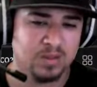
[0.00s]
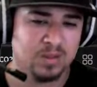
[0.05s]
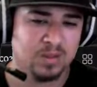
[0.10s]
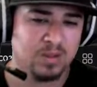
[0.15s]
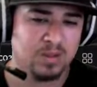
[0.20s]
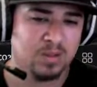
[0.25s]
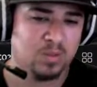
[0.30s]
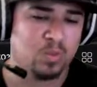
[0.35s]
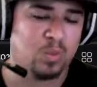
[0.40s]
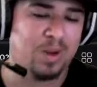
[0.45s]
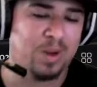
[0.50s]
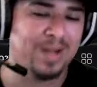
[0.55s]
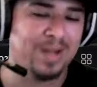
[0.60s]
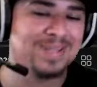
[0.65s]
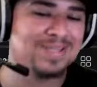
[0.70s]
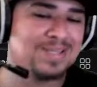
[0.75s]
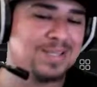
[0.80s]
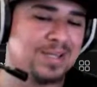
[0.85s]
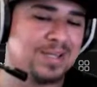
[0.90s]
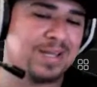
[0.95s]

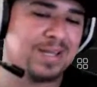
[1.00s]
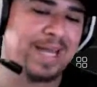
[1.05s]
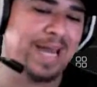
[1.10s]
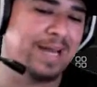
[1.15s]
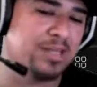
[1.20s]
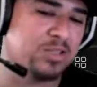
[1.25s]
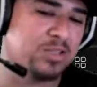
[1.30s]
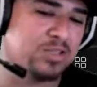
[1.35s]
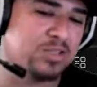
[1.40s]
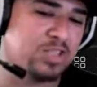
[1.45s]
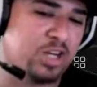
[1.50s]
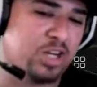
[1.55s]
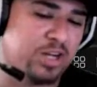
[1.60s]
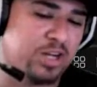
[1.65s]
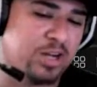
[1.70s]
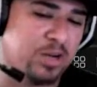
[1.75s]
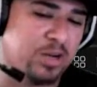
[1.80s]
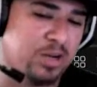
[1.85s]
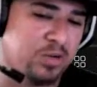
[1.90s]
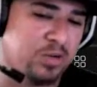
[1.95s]
Once candle started
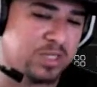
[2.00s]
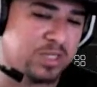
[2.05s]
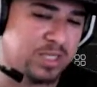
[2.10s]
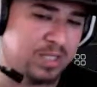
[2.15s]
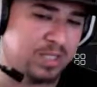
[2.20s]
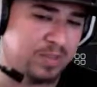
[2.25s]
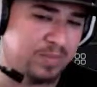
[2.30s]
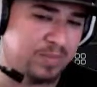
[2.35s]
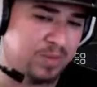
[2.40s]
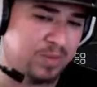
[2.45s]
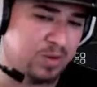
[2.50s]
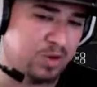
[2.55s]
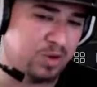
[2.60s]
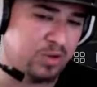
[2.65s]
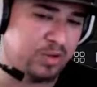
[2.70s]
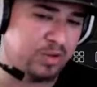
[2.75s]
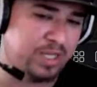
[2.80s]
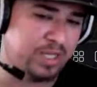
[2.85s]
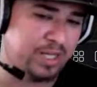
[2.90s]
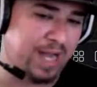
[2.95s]
closing on
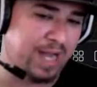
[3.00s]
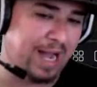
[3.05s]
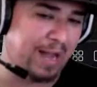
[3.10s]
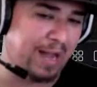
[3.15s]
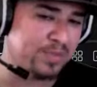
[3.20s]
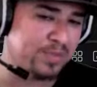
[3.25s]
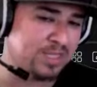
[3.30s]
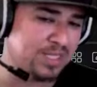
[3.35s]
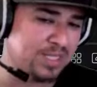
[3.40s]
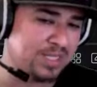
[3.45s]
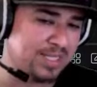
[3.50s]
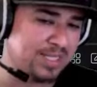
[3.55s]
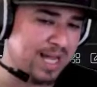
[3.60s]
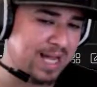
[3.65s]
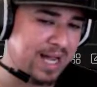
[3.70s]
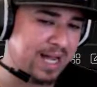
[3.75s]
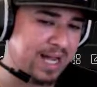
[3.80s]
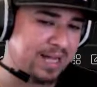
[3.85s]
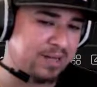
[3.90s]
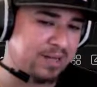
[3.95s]
the opposite
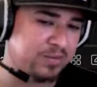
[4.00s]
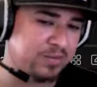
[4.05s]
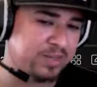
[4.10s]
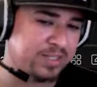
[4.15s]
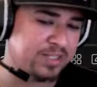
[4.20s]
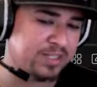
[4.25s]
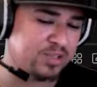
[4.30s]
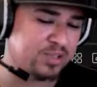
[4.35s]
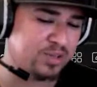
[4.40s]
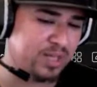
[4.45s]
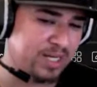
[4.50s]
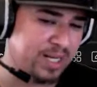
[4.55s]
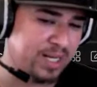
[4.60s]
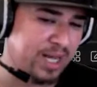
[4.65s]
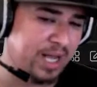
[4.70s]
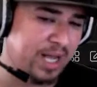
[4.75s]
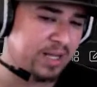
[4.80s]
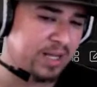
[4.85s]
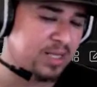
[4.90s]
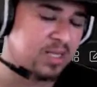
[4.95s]
side of this trend
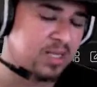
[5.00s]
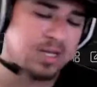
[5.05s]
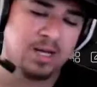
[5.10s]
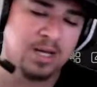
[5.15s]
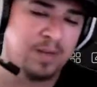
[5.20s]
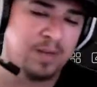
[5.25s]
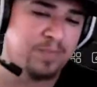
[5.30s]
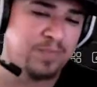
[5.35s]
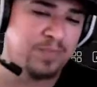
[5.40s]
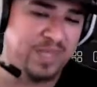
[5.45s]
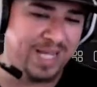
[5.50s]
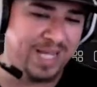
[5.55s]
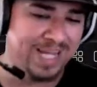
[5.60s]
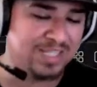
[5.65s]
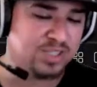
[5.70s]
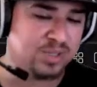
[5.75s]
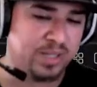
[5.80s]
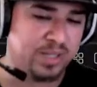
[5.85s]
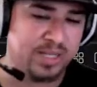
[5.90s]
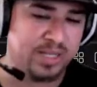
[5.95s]
line, that
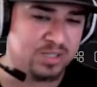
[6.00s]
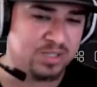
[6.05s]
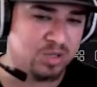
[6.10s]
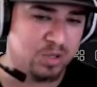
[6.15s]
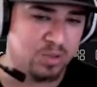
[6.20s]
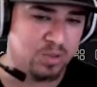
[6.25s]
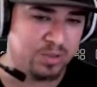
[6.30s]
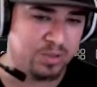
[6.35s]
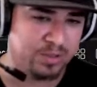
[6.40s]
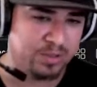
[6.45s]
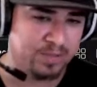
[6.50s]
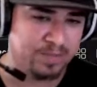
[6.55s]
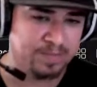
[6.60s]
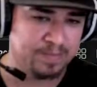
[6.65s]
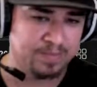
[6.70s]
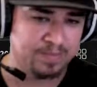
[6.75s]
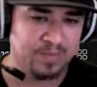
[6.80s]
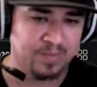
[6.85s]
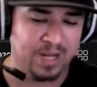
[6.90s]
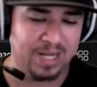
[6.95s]
trend is over,
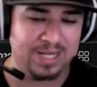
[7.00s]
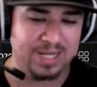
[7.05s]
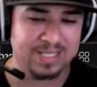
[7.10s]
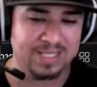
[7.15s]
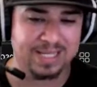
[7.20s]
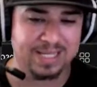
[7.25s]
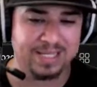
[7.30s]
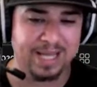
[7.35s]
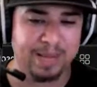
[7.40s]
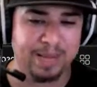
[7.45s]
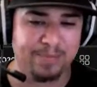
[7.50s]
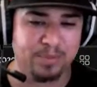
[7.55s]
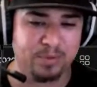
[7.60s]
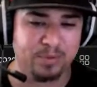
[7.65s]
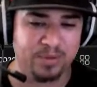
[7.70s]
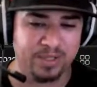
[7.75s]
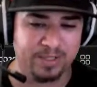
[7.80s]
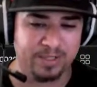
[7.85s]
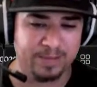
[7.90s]
at least at that point.